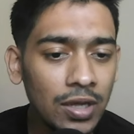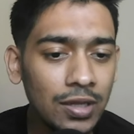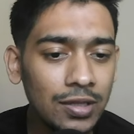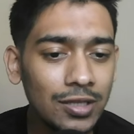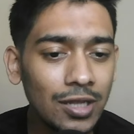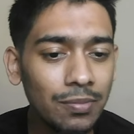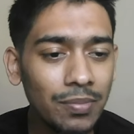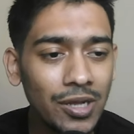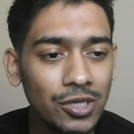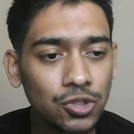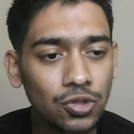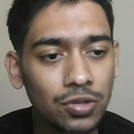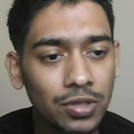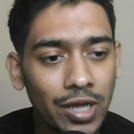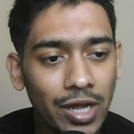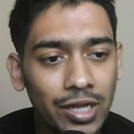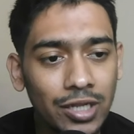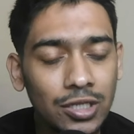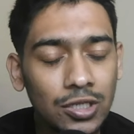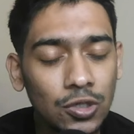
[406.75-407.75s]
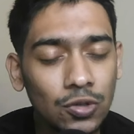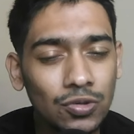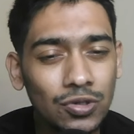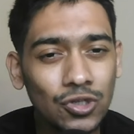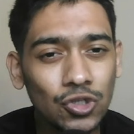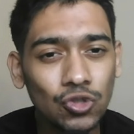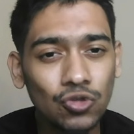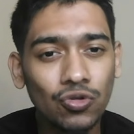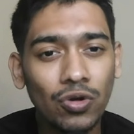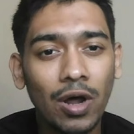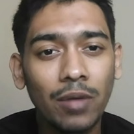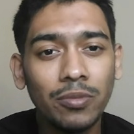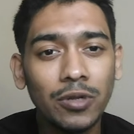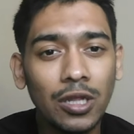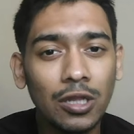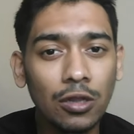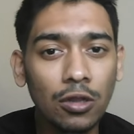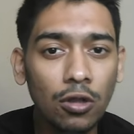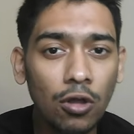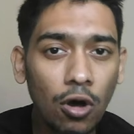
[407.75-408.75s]
then make sure that you described
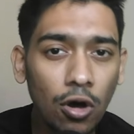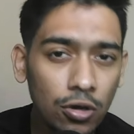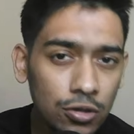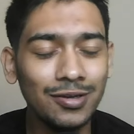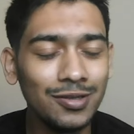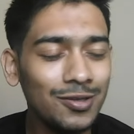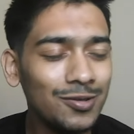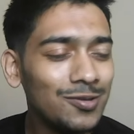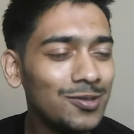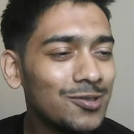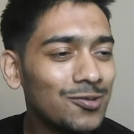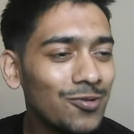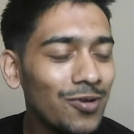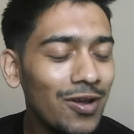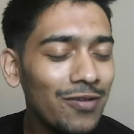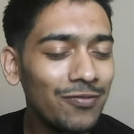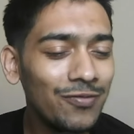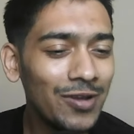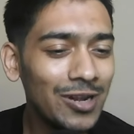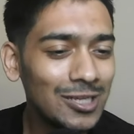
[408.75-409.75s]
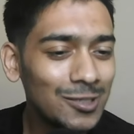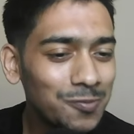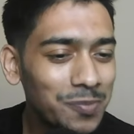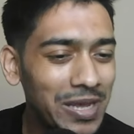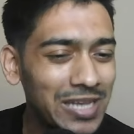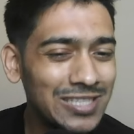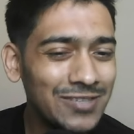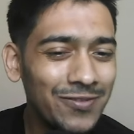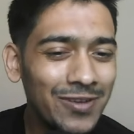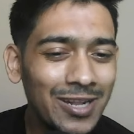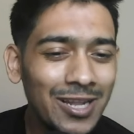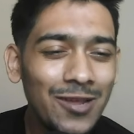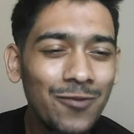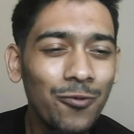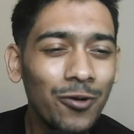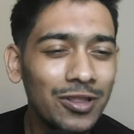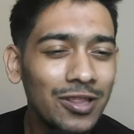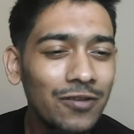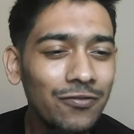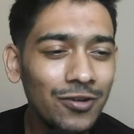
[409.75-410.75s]
a lot. You describe very specifically
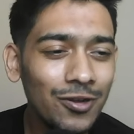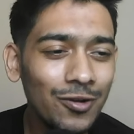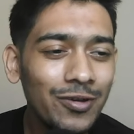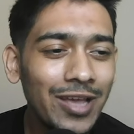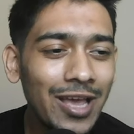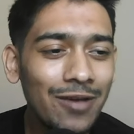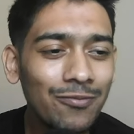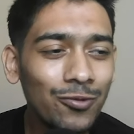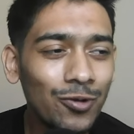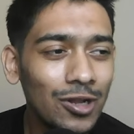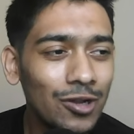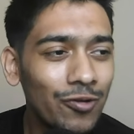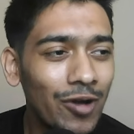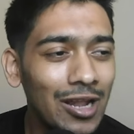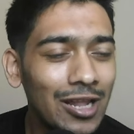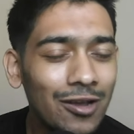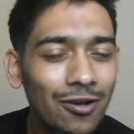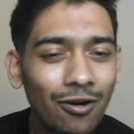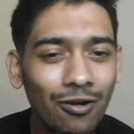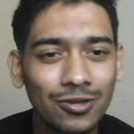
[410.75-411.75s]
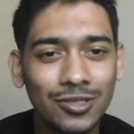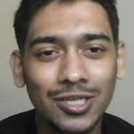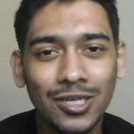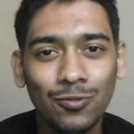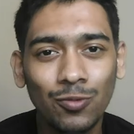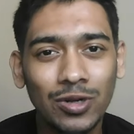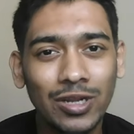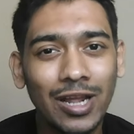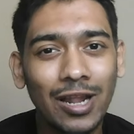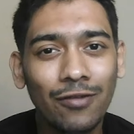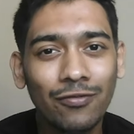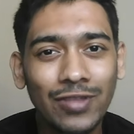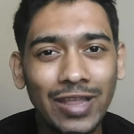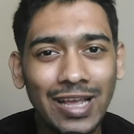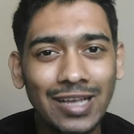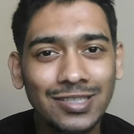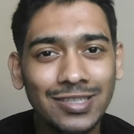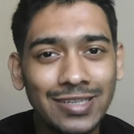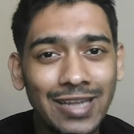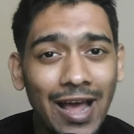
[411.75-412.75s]
what the video game will really contain, what kind of
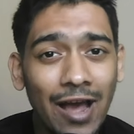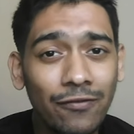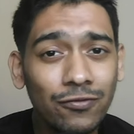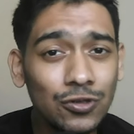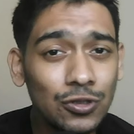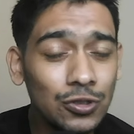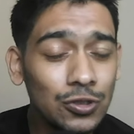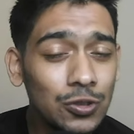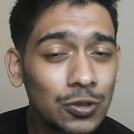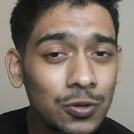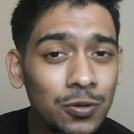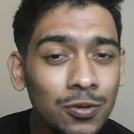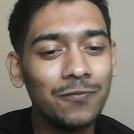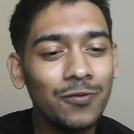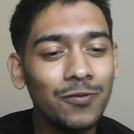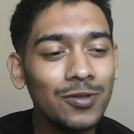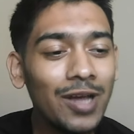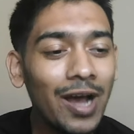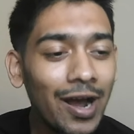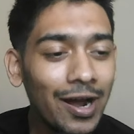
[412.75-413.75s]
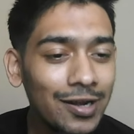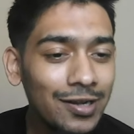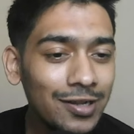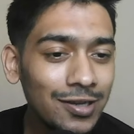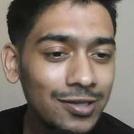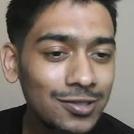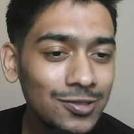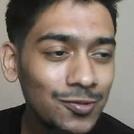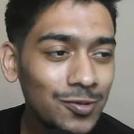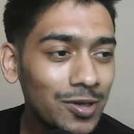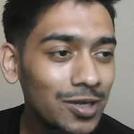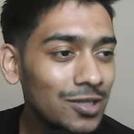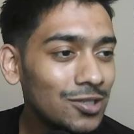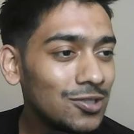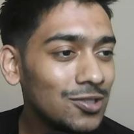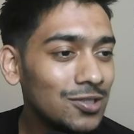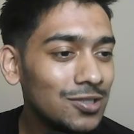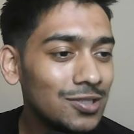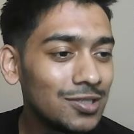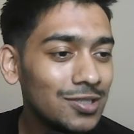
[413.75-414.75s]
things it have to do. For the ideas, you can just